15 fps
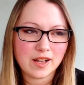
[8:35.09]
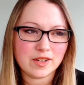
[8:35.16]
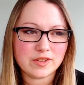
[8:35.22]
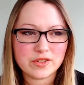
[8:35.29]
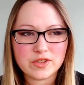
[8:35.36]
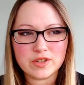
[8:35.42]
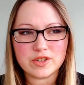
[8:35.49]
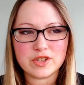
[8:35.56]

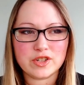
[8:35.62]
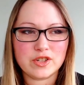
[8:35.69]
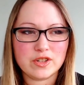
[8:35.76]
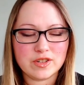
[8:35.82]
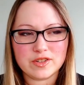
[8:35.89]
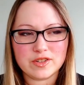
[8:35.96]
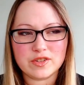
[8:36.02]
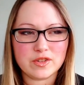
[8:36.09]
search
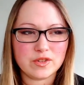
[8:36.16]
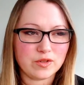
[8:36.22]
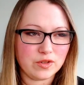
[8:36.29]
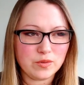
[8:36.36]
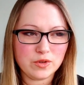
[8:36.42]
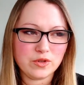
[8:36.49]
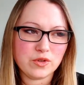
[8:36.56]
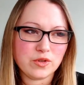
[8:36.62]

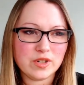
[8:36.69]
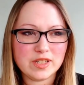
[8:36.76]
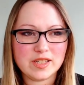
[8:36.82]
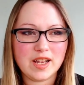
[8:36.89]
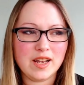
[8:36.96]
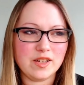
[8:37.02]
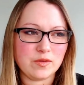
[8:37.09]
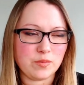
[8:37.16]
user
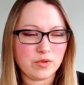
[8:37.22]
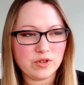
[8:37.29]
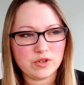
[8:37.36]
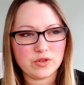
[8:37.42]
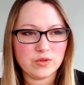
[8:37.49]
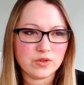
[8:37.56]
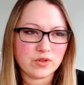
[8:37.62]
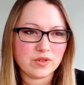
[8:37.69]
intent, put
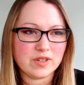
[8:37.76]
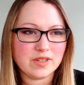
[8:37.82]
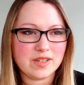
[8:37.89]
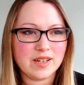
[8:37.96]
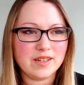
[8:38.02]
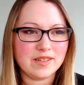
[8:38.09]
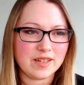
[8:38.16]
user intent.